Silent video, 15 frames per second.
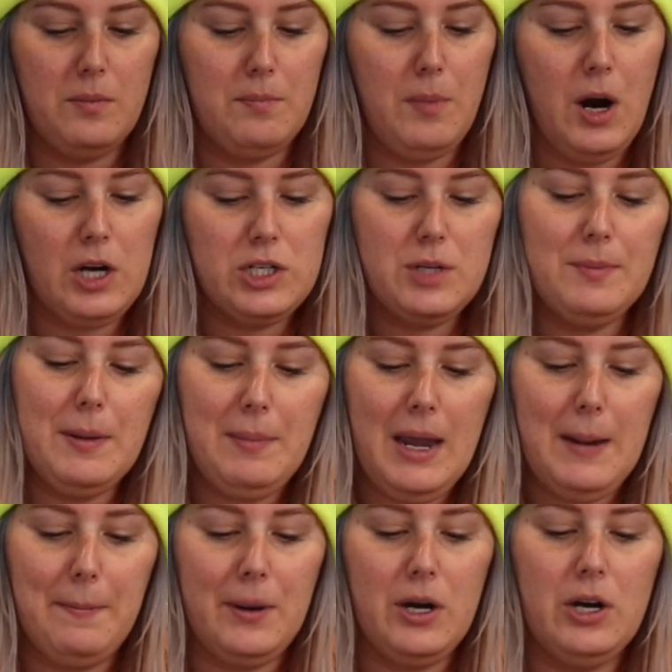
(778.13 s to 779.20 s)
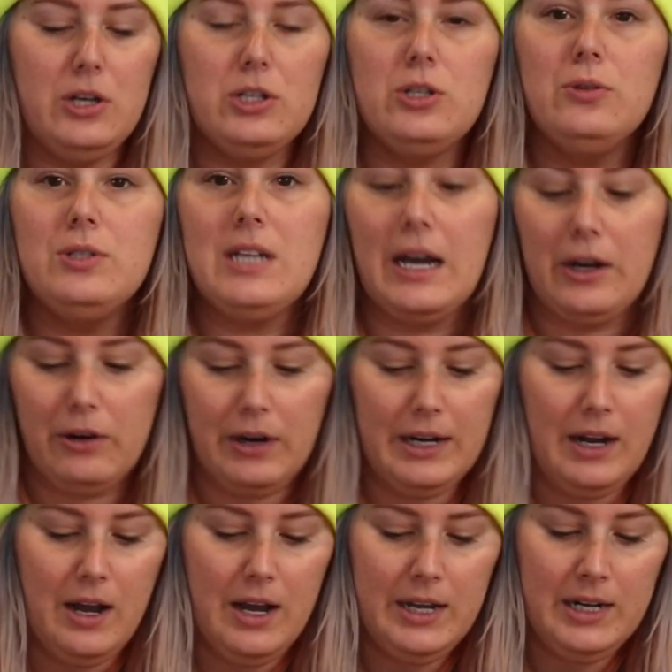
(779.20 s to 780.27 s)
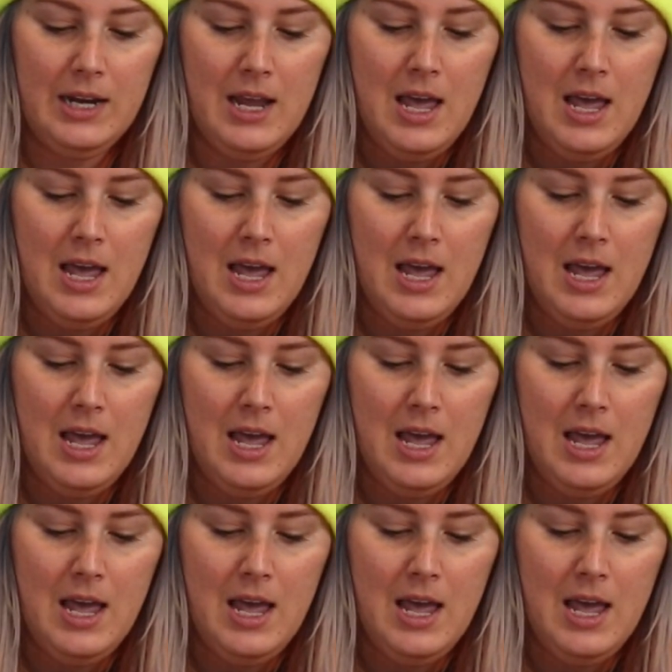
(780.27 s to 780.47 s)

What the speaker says: parchment paper to decorate on.